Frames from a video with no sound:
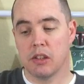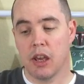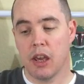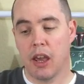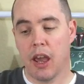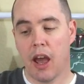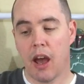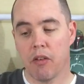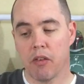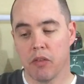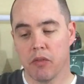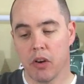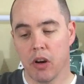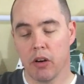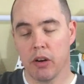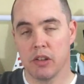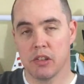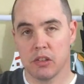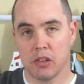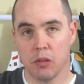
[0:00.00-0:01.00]
they have a
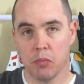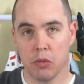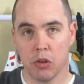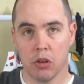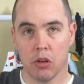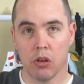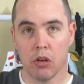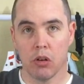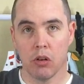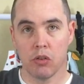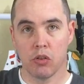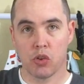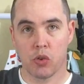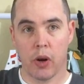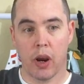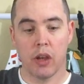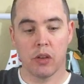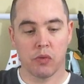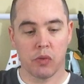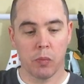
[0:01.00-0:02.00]
very similar
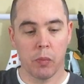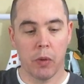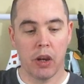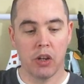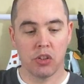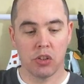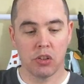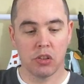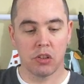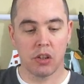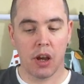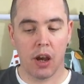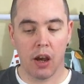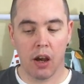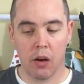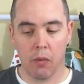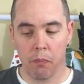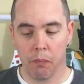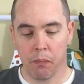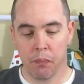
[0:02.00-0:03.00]
transformation
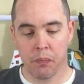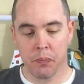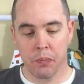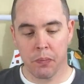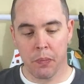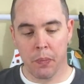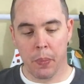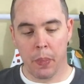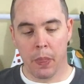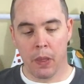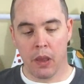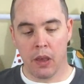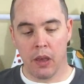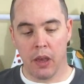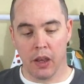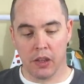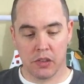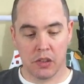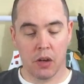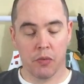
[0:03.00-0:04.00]
style.
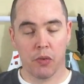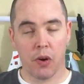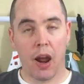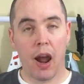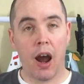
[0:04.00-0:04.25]
Except for